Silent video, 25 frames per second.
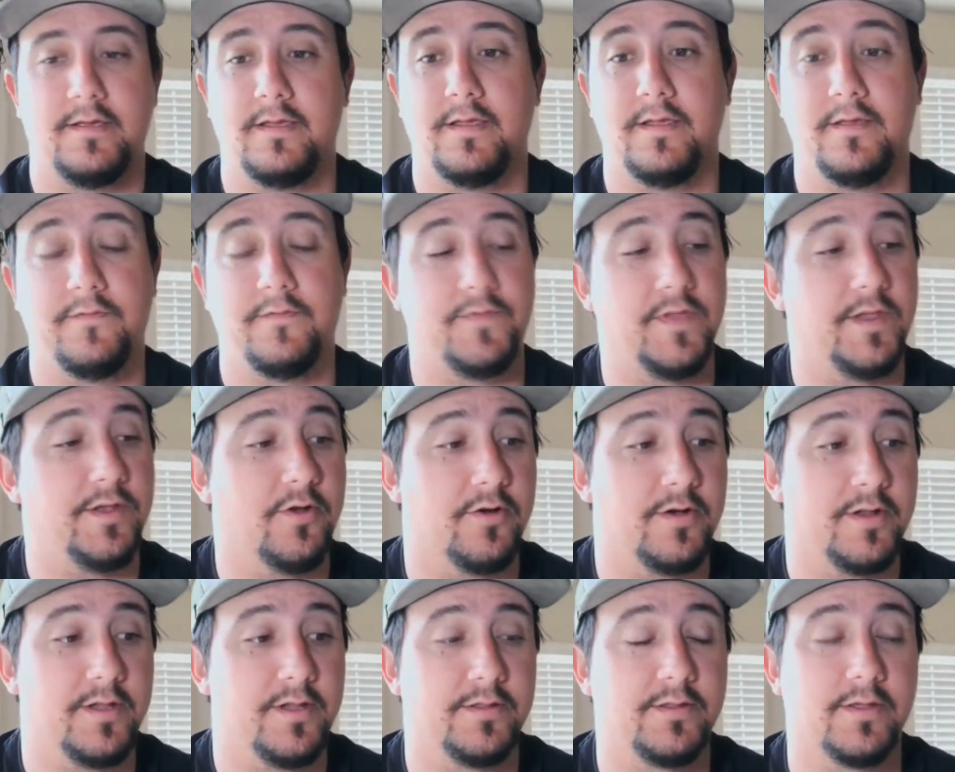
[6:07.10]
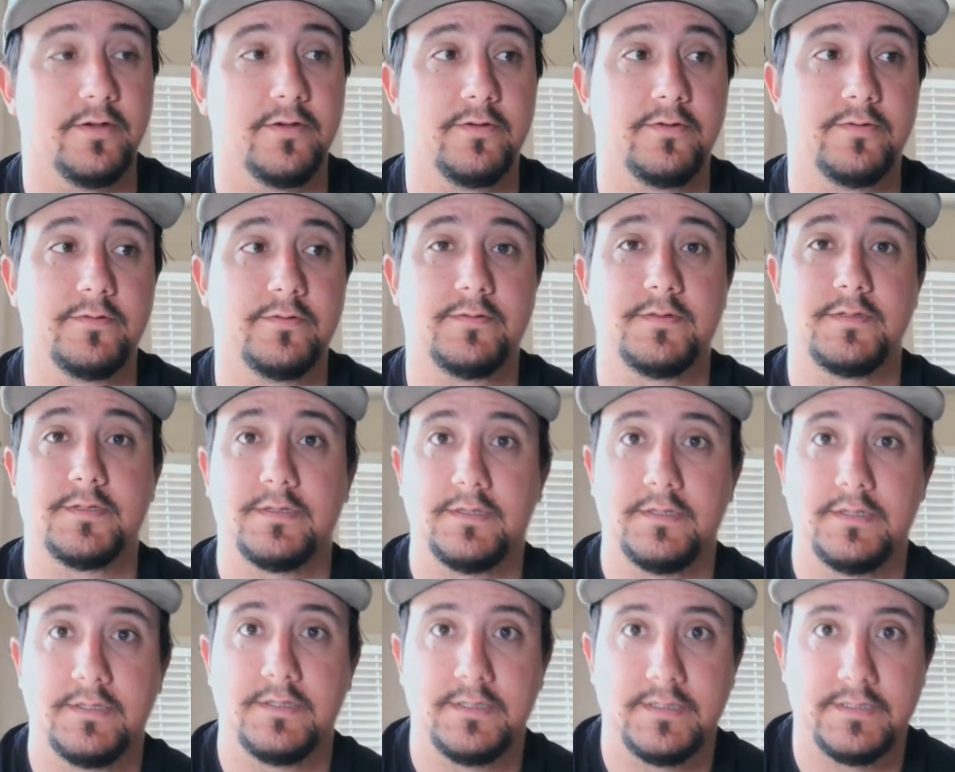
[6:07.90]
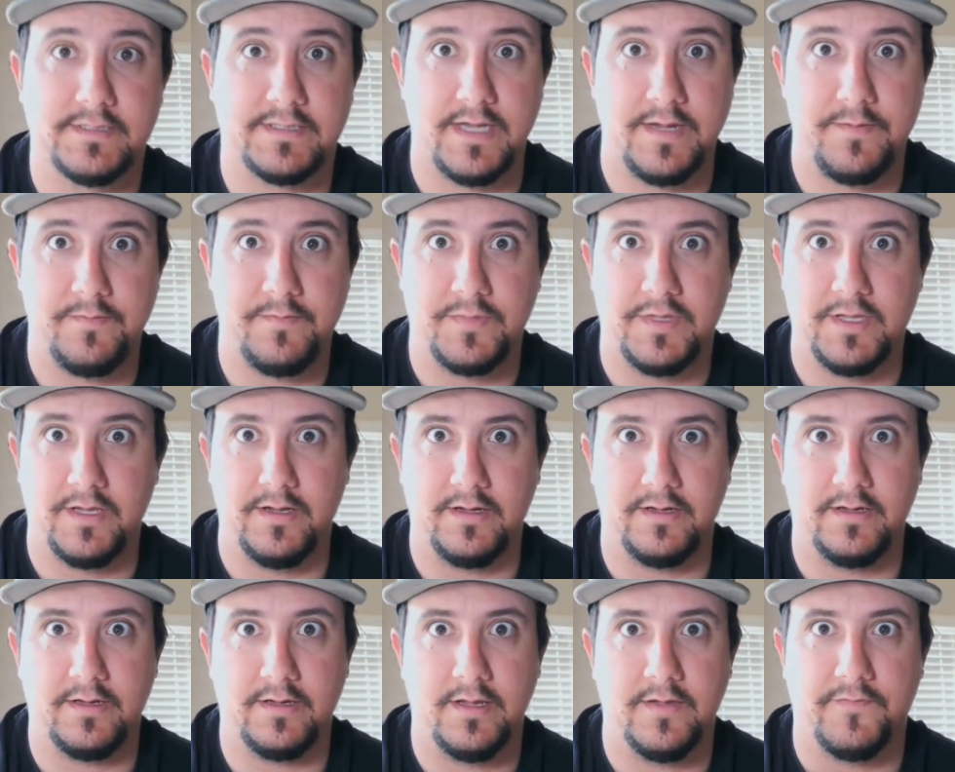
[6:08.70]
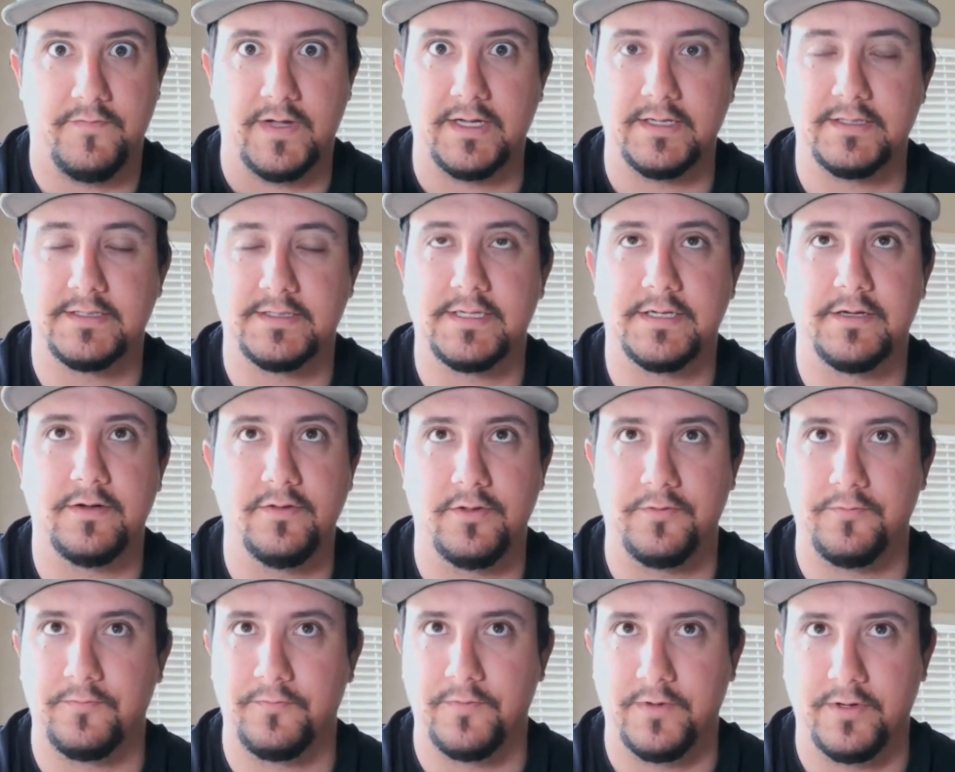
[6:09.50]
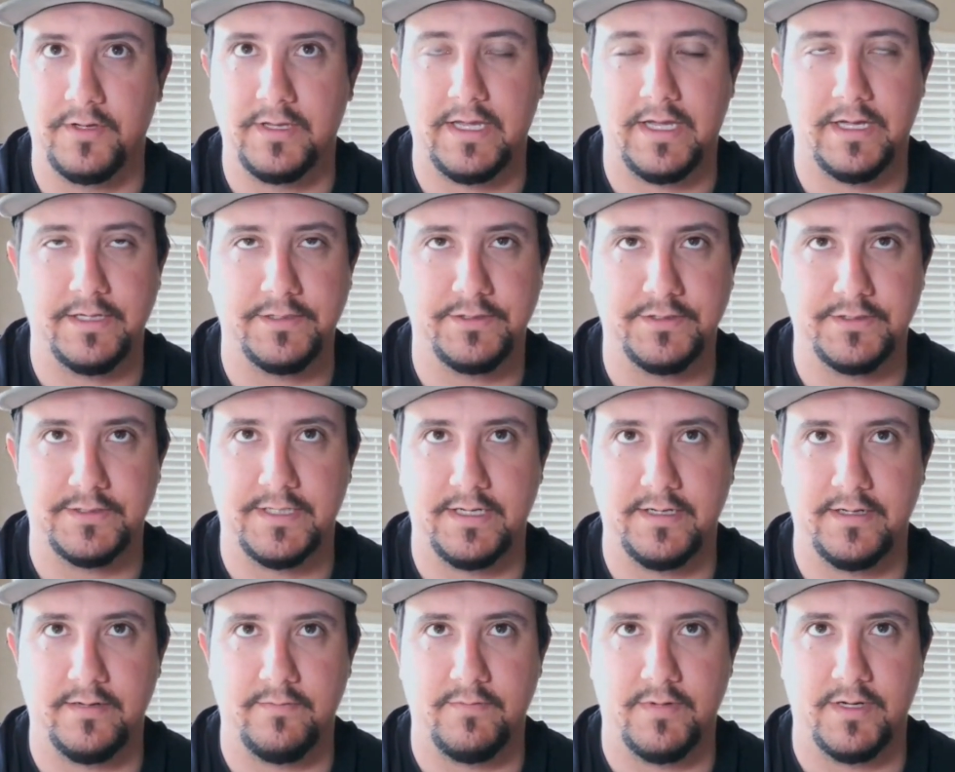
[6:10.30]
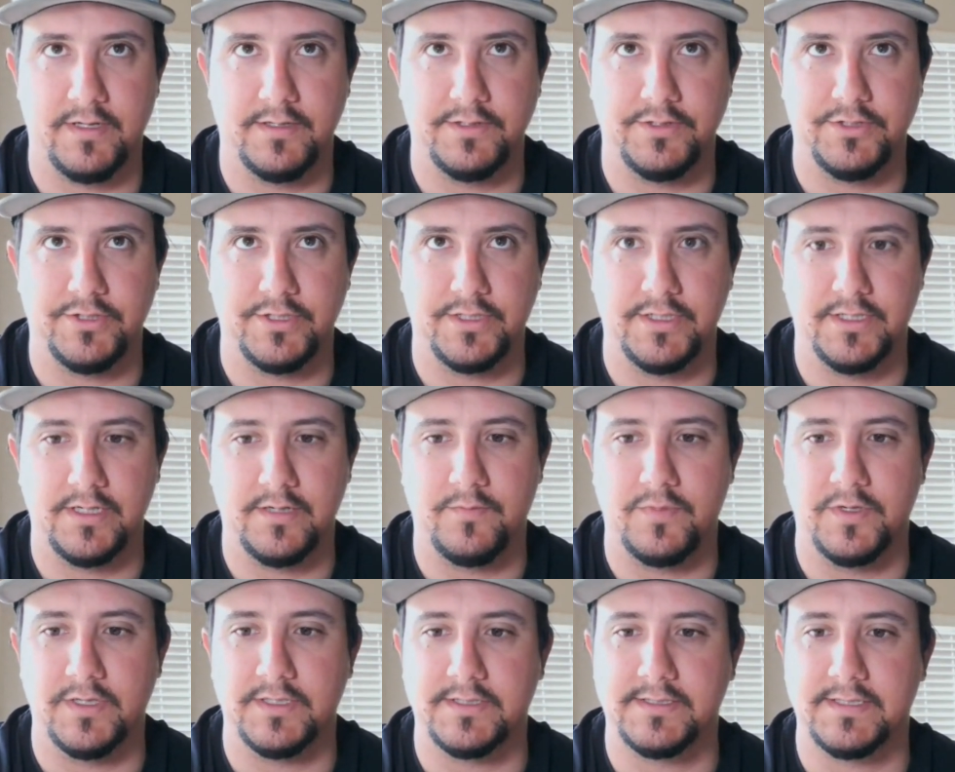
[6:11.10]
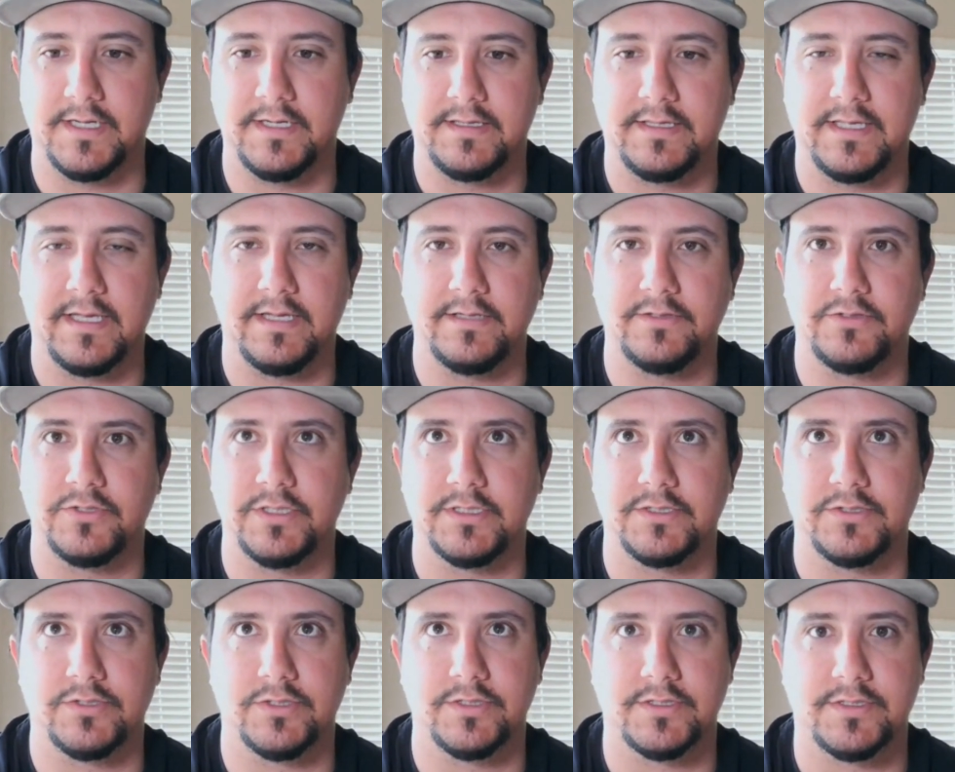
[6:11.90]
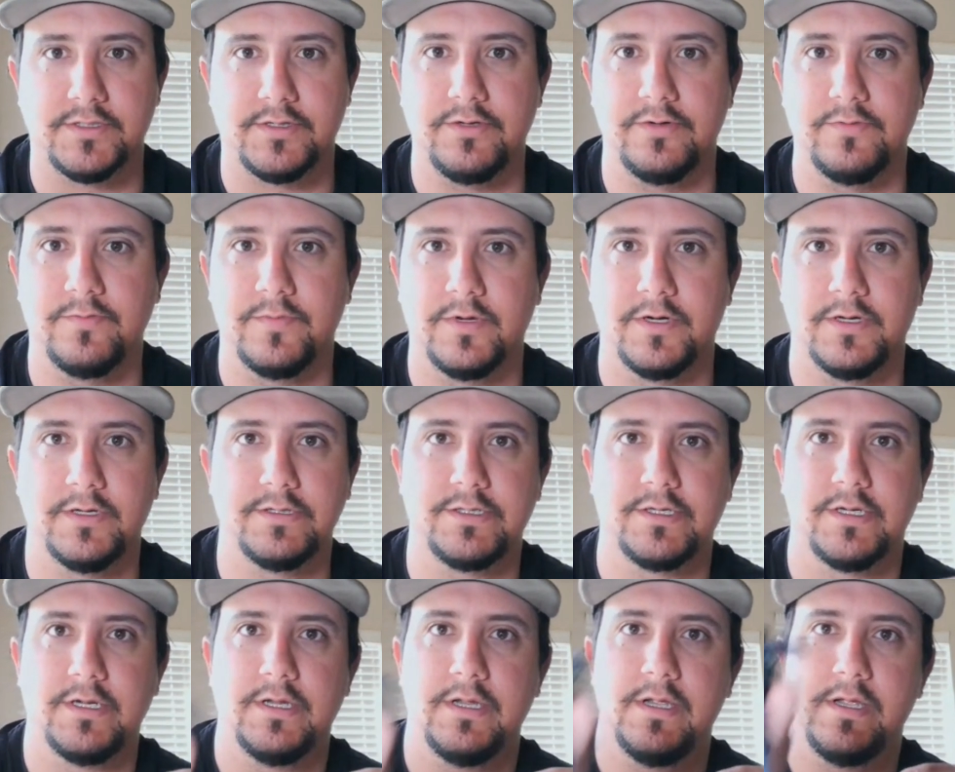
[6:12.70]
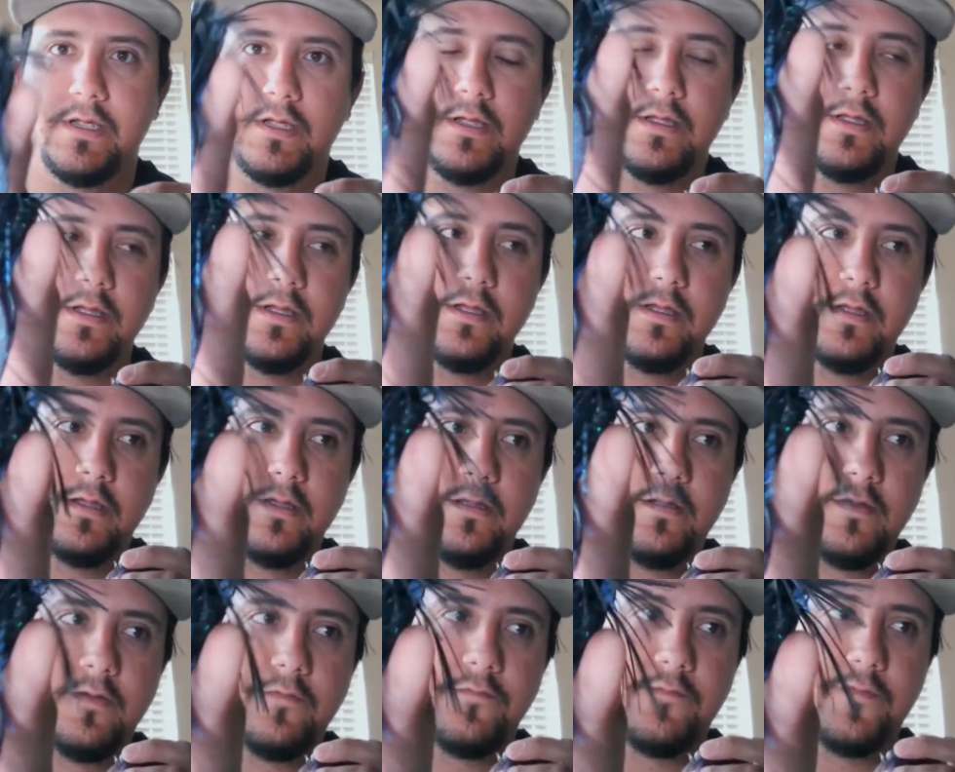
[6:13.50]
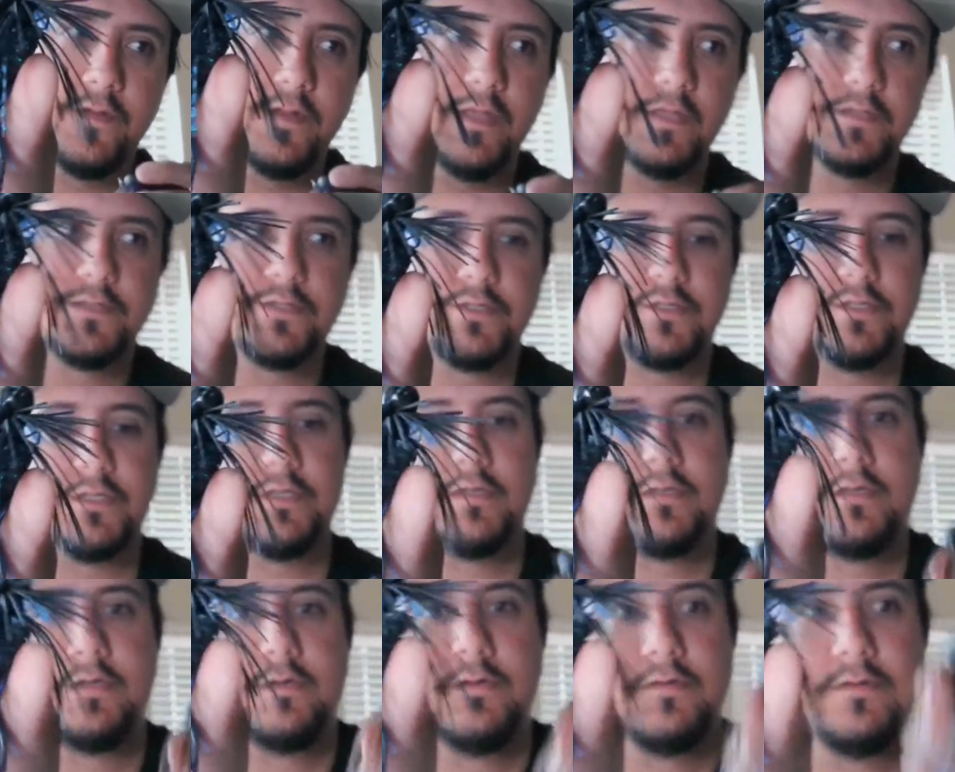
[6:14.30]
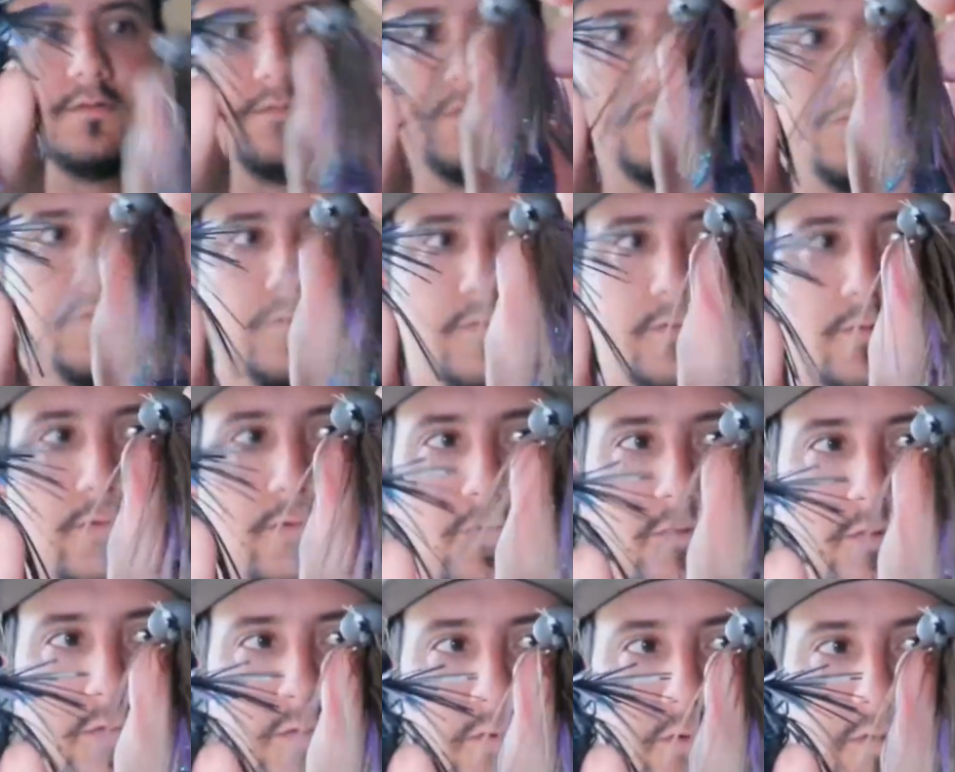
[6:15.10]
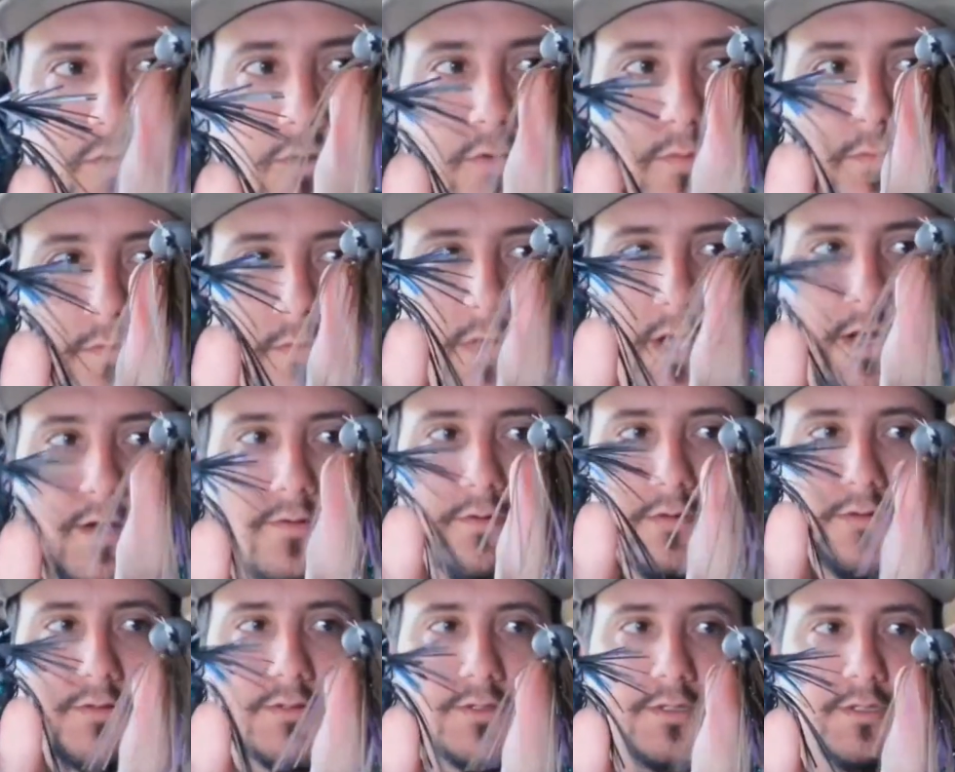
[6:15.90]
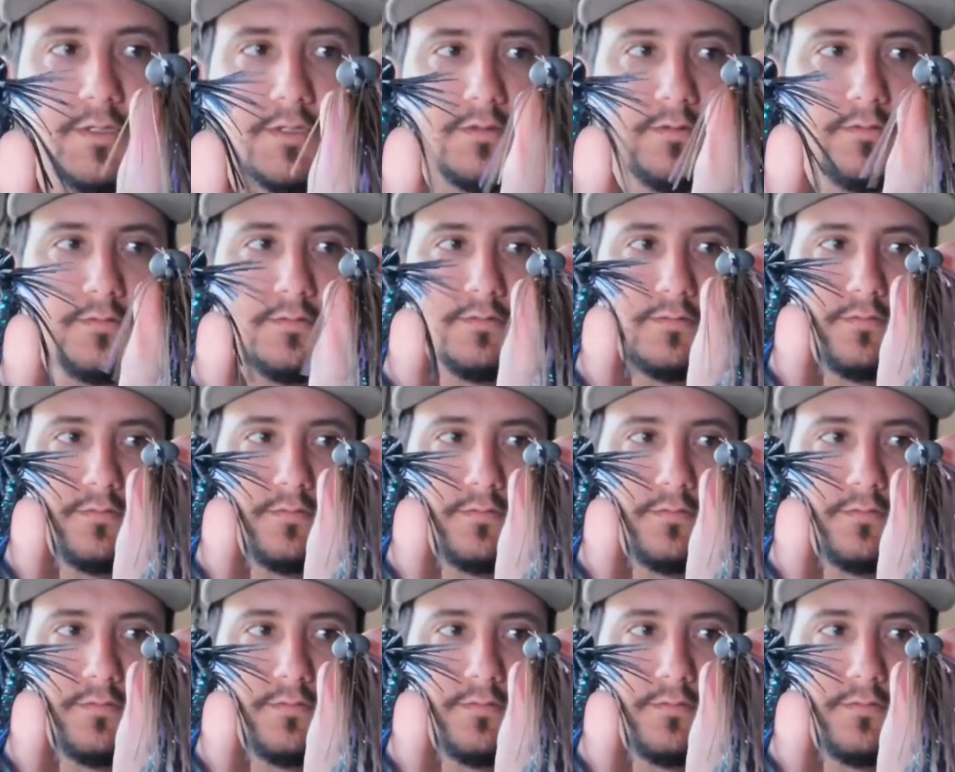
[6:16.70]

If they don't eat those, same thing. If I can tell they're really agitated by the jig, but it's like that jig's just too much, finesse jig or micro jig.